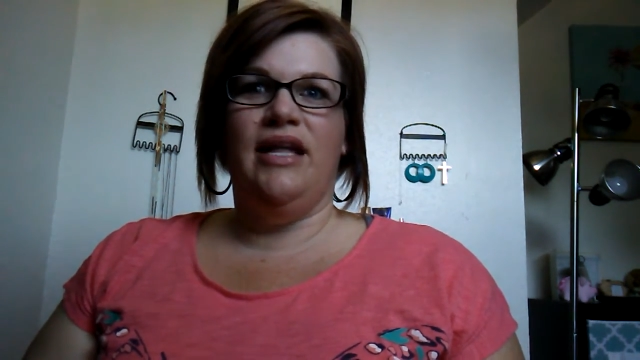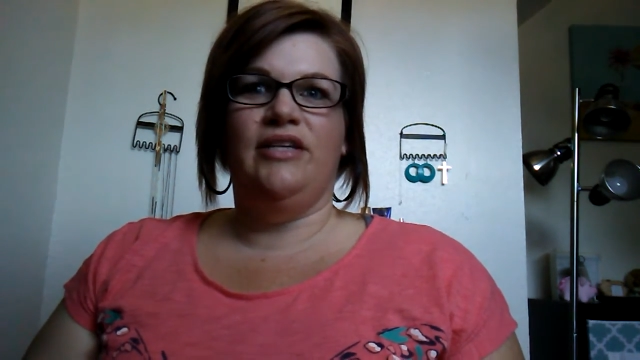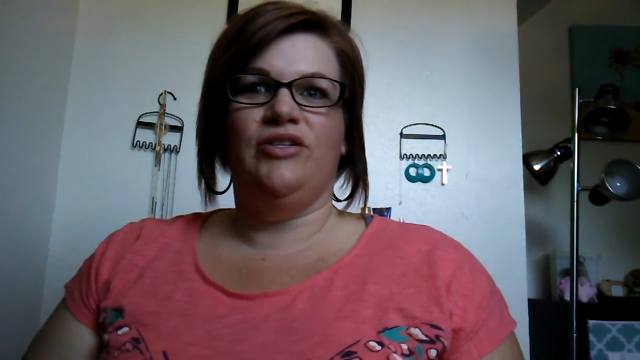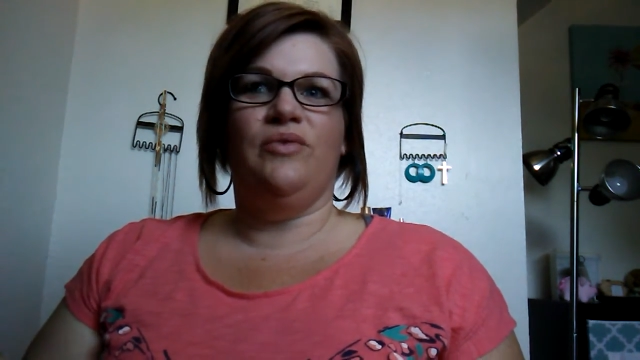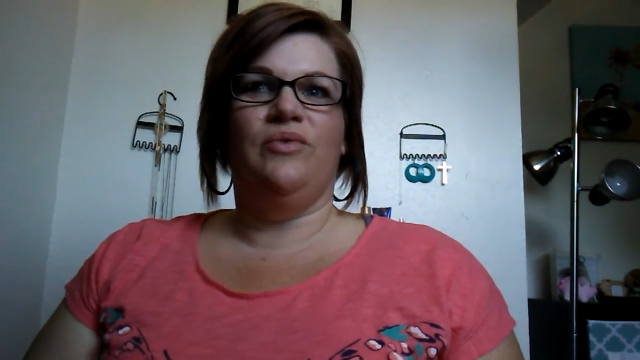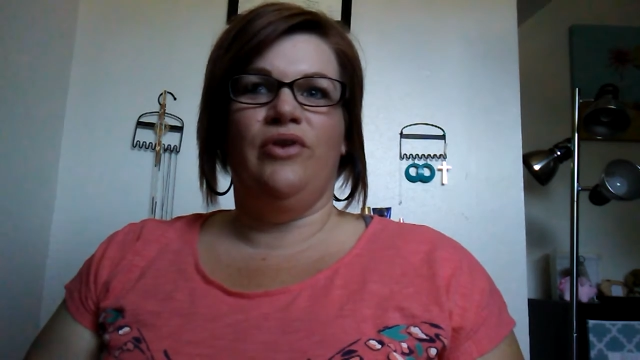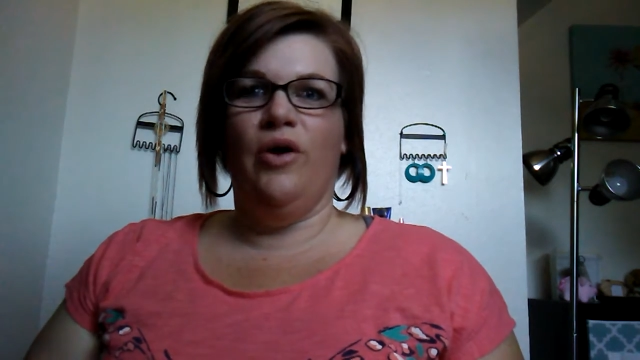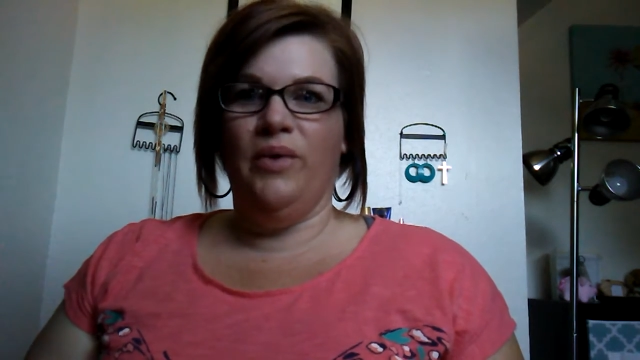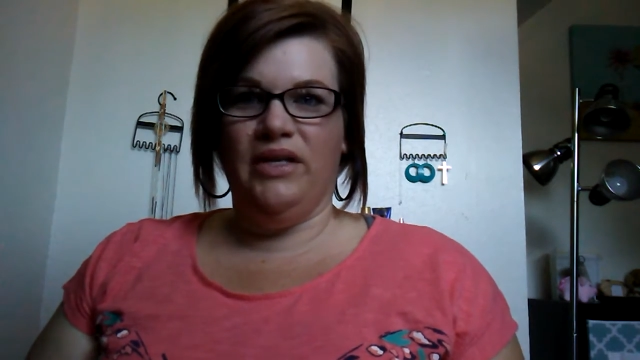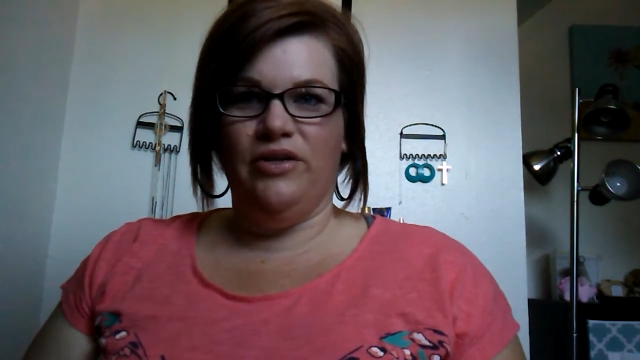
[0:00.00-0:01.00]
they don't
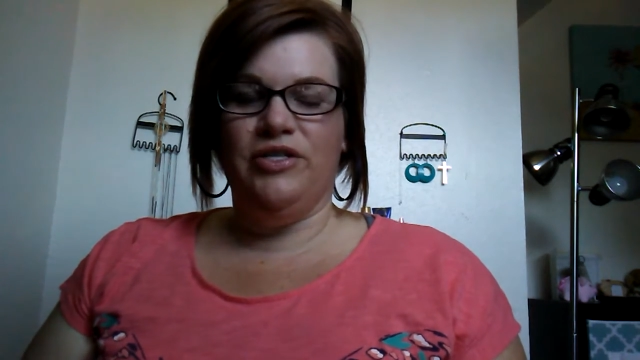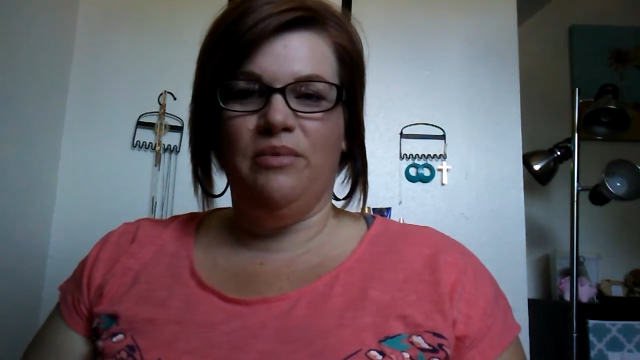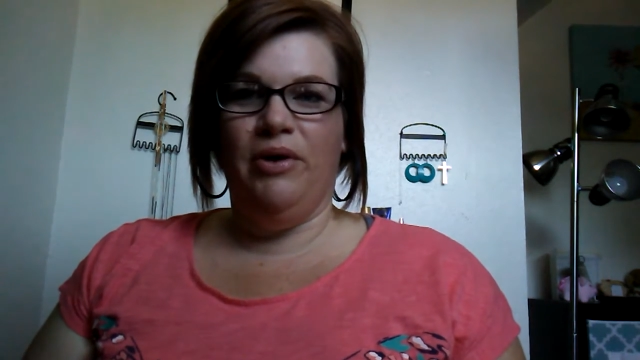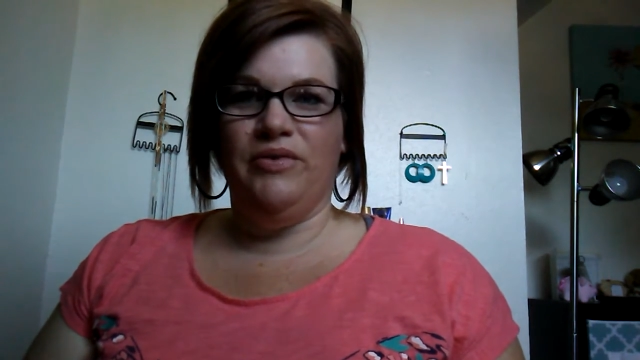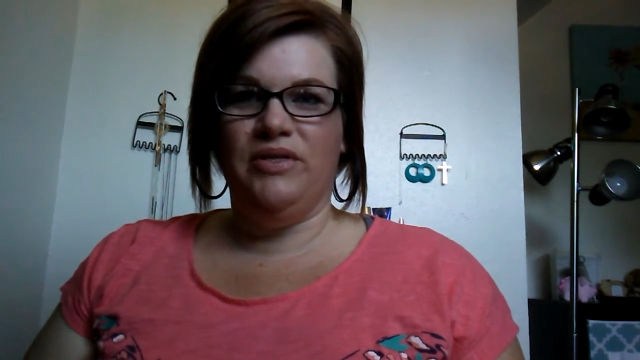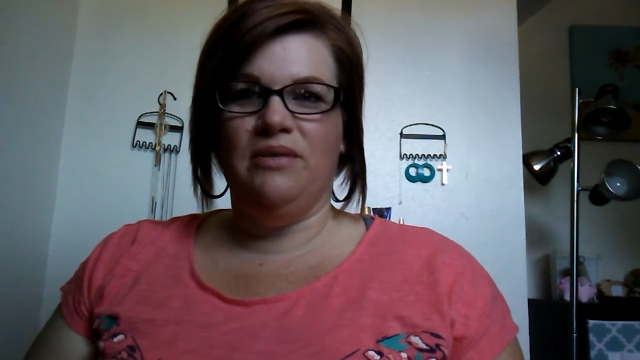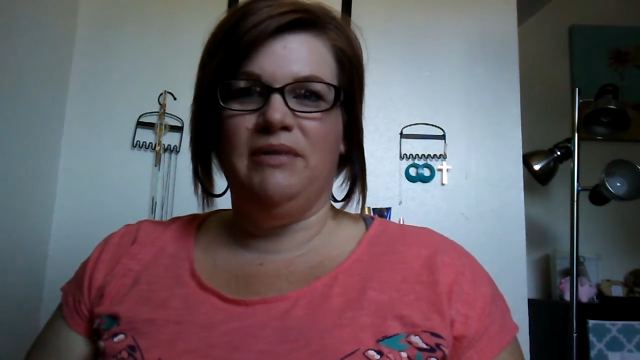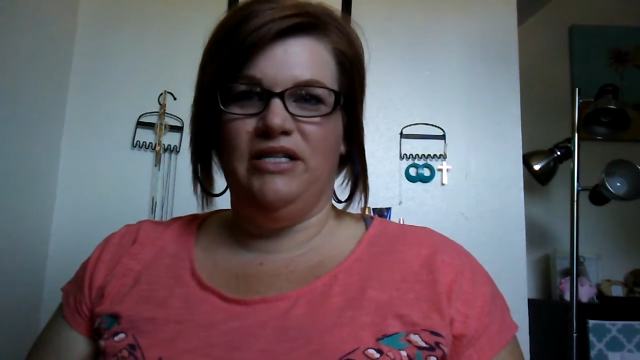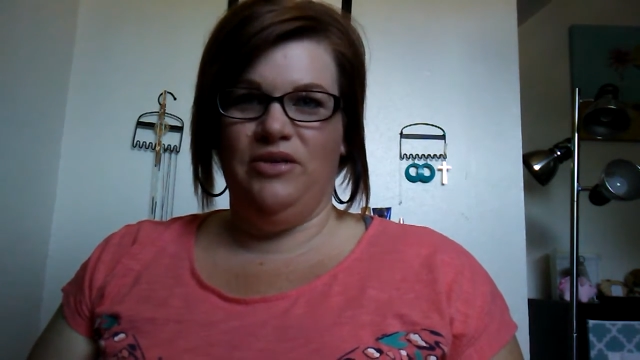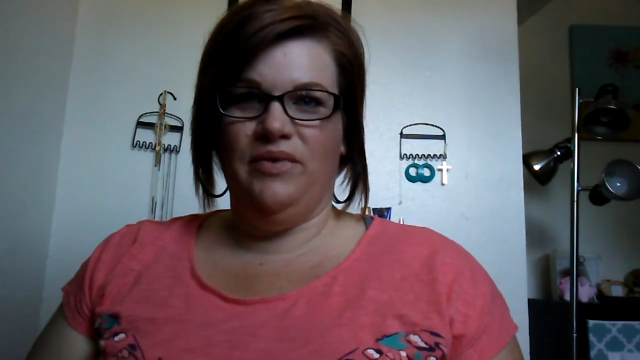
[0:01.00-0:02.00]
know what they're supposed to
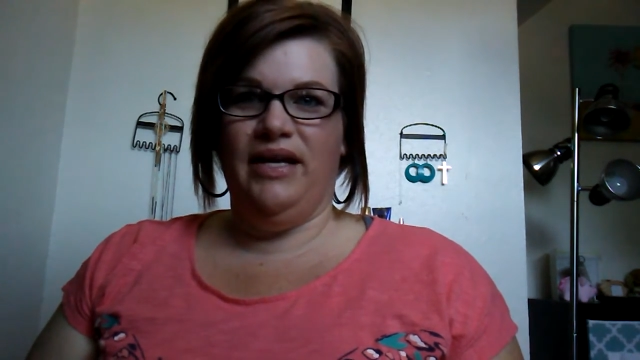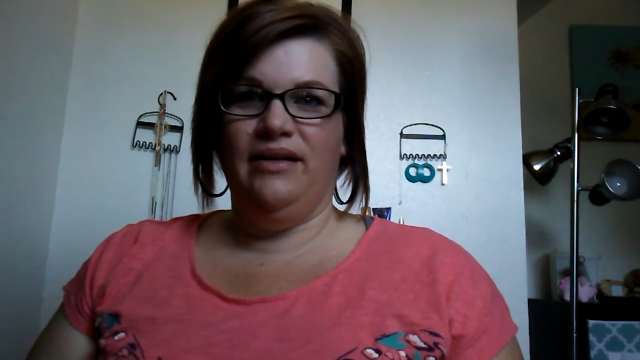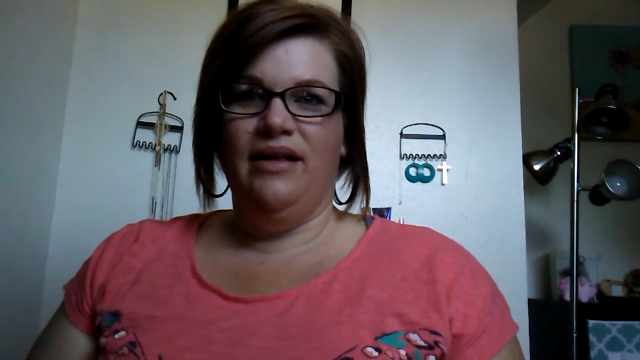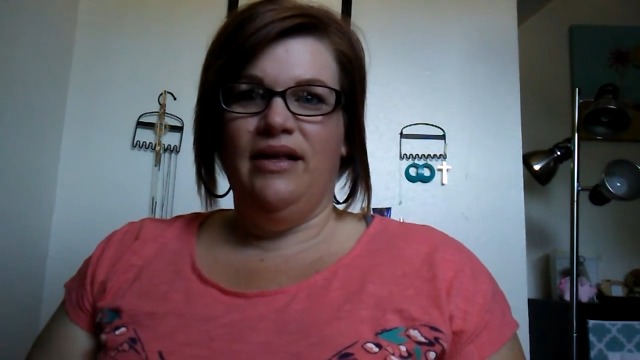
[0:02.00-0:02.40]
be doing.